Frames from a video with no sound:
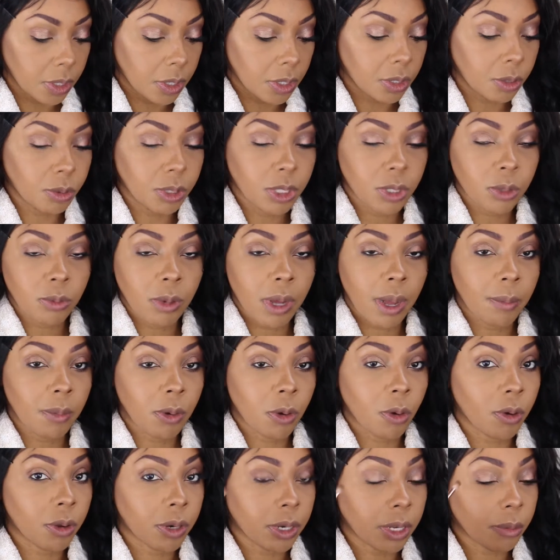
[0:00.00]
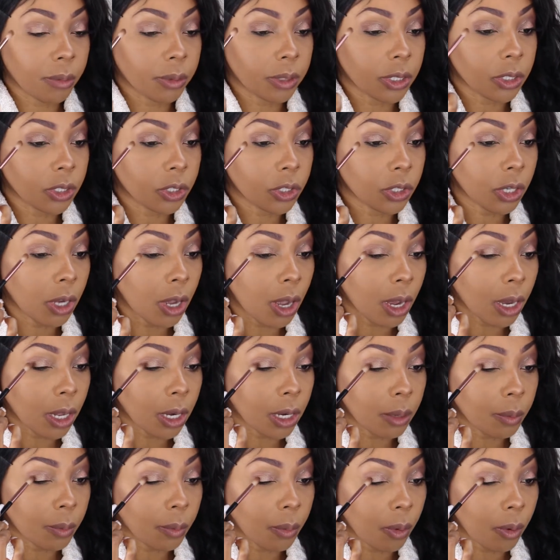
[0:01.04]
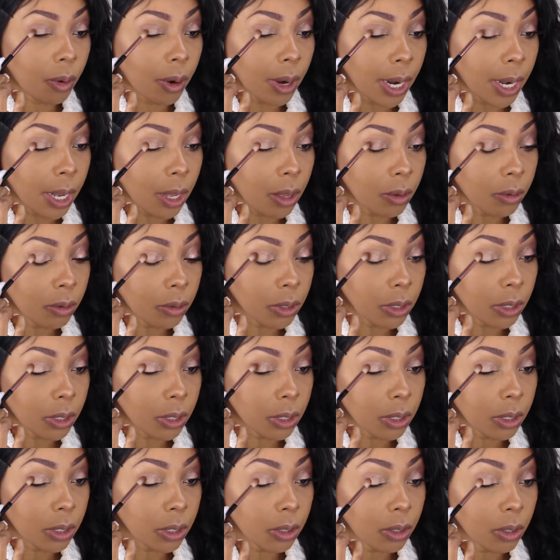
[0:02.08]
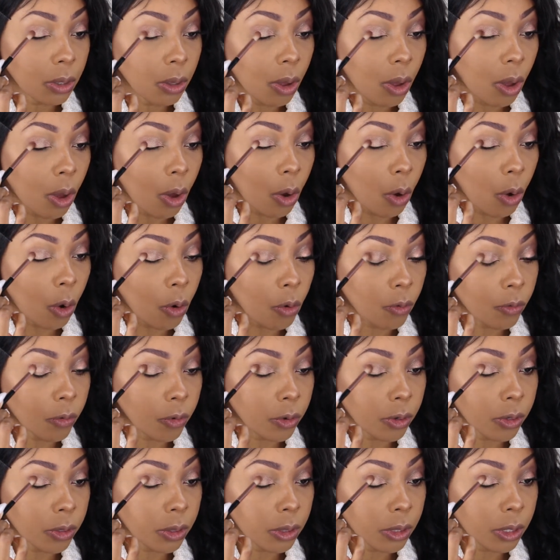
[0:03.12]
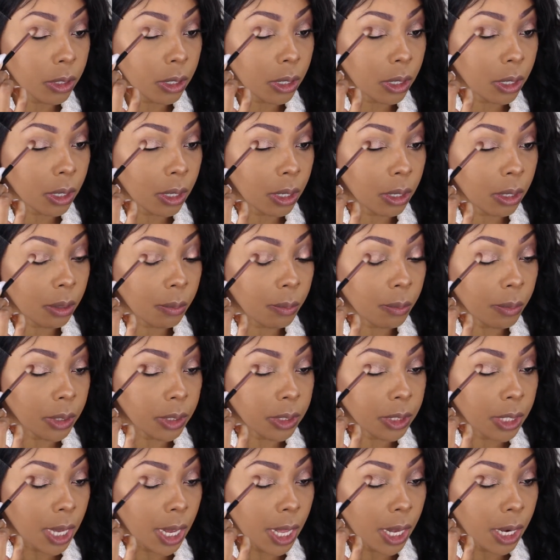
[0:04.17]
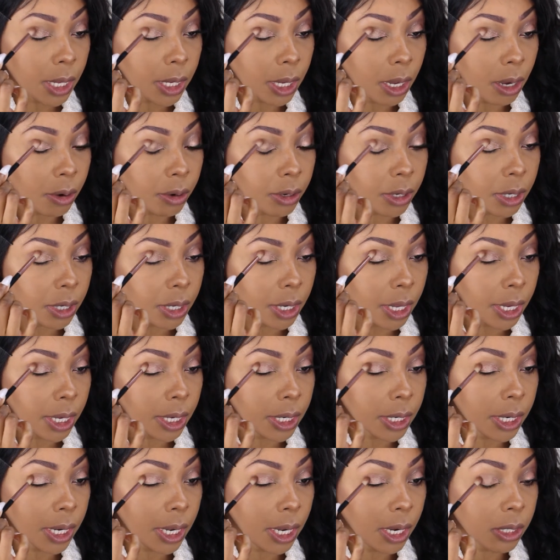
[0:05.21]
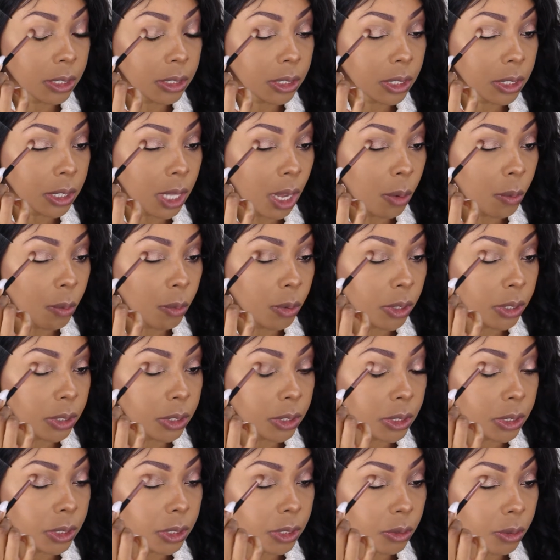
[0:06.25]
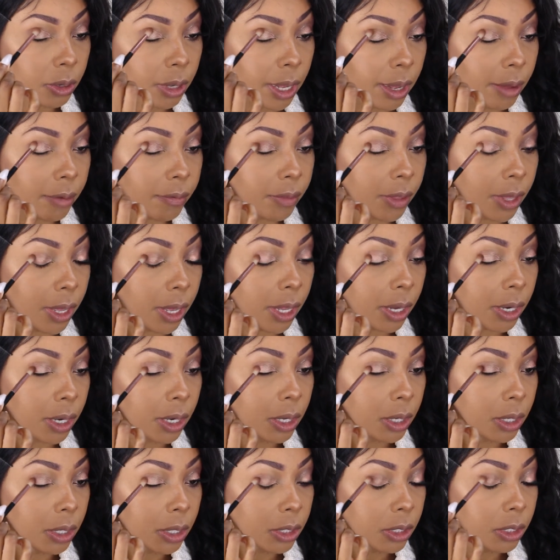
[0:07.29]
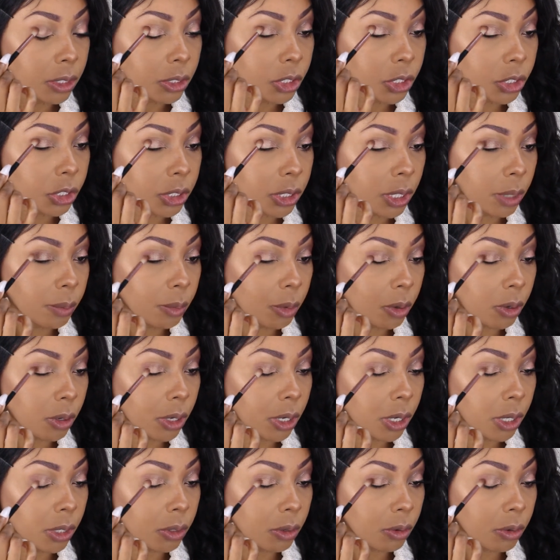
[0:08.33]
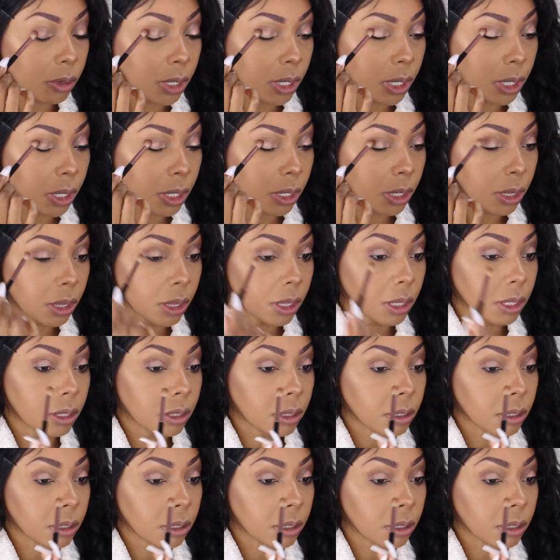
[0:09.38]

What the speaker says: The reason why I'm going in with this chocolate brown over the metallic I already laid down is because I wanted to still have that shimmer underneath,